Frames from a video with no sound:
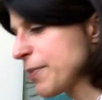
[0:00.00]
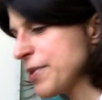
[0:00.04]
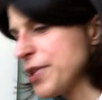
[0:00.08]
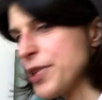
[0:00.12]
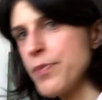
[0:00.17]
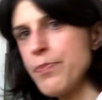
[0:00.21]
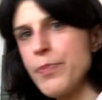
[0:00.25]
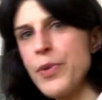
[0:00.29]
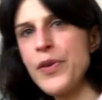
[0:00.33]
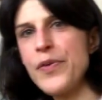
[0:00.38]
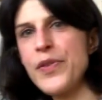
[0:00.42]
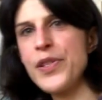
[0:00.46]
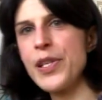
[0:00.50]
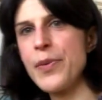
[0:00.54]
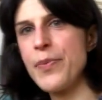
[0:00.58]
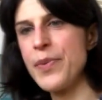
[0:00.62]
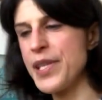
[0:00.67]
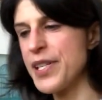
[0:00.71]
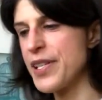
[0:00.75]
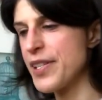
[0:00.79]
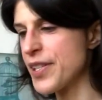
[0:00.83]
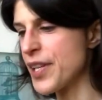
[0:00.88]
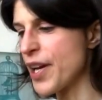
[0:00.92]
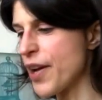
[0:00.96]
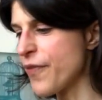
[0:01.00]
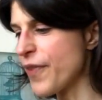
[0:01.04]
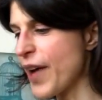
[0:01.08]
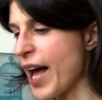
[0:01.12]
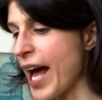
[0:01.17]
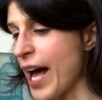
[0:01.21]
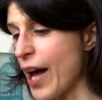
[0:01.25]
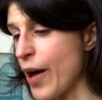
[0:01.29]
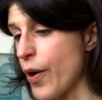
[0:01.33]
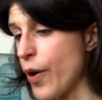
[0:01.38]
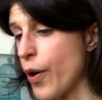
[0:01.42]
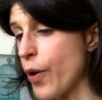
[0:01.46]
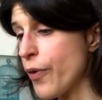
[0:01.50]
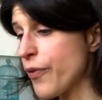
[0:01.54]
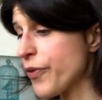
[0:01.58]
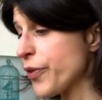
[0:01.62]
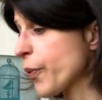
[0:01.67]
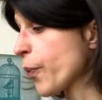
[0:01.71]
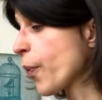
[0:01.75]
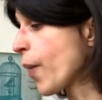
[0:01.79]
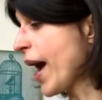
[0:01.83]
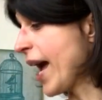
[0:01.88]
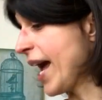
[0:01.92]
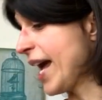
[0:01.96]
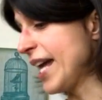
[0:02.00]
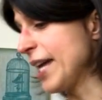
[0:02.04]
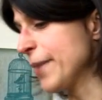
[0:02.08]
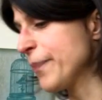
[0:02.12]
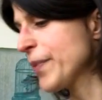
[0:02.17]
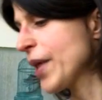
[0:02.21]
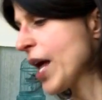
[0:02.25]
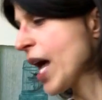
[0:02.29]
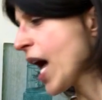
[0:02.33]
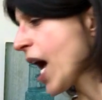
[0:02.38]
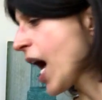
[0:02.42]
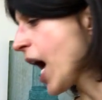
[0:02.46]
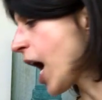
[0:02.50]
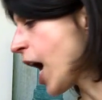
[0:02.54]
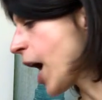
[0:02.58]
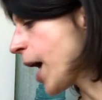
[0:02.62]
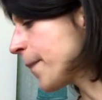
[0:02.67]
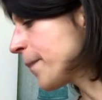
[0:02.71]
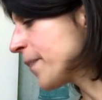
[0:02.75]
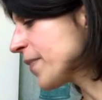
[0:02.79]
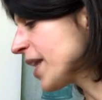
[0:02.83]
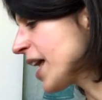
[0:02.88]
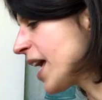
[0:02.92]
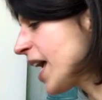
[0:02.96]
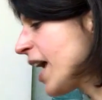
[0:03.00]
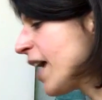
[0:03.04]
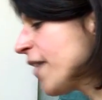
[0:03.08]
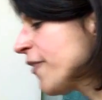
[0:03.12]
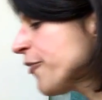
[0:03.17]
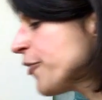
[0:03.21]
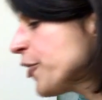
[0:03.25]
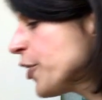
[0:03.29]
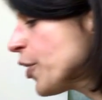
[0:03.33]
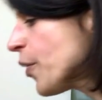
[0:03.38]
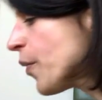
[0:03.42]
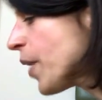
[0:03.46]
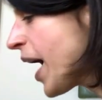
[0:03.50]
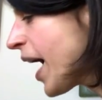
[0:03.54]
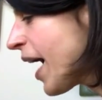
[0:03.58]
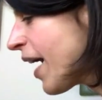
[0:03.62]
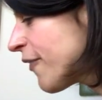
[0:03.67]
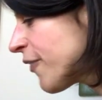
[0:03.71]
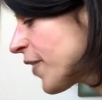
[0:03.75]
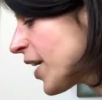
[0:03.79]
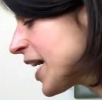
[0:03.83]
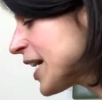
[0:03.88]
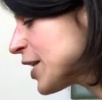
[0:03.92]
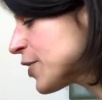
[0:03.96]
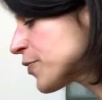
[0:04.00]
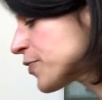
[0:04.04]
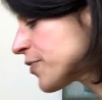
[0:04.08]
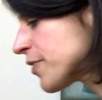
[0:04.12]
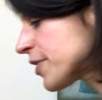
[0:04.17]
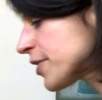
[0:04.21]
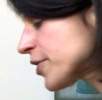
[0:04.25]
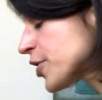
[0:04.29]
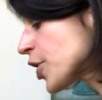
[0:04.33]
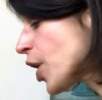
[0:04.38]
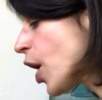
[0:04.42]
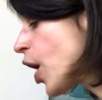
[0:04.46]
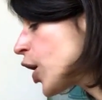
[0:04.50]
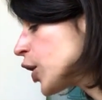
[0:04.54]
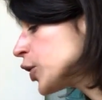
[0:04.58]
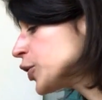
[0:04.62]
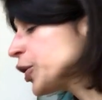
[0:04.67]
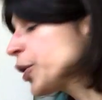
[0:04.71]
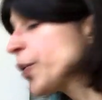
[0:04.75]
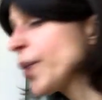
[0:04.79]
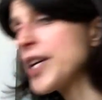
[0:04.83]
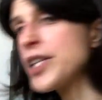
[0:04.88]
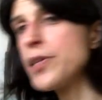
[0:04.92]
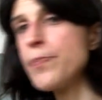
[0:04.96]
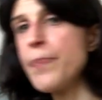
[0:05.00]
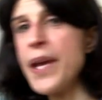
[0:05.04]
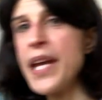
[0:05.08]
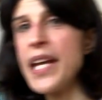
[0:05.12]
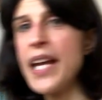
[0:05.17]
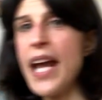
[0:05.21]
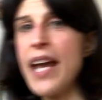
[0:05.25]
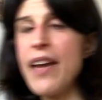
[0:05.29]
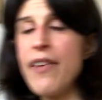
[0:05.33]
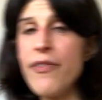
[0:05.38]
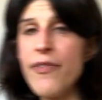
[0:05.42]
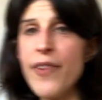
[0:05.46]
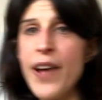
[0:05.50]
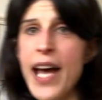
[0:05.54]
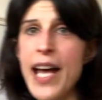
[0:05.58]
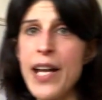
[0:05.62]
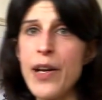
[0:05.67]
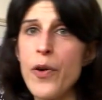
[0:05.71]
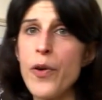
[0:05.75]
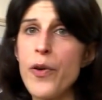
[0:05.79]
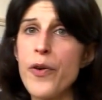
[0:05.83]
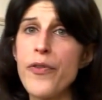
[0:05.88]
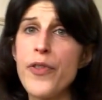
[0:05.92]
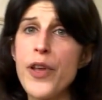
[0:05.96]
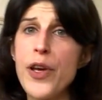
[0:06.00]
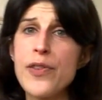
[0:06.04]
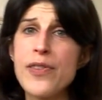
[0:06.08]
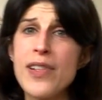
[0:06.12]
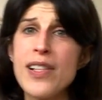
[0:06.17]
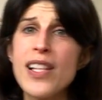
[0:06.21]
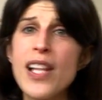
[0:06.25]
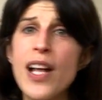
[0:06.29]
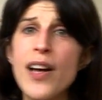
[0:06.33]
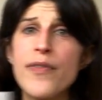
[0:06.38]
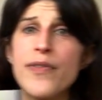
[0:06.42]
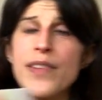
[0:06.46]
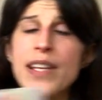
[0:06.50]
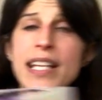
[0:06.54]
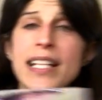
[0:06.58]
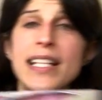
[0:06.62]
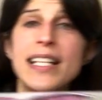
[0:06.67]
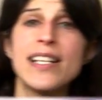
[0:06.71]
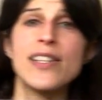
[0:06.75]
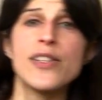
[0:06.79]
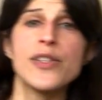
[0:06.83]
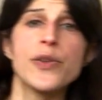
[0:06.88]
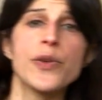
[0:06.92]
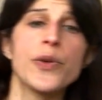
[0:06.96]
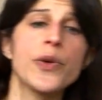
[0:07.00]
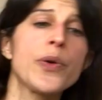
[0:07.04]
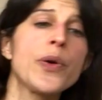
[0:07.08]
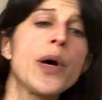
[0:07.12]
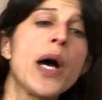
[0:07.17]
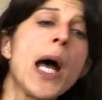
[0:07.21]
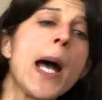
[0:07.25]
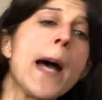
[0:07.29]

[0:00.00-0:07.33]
me just move some of this stuff out of the way. If you have a child who has been a fan of those lovely little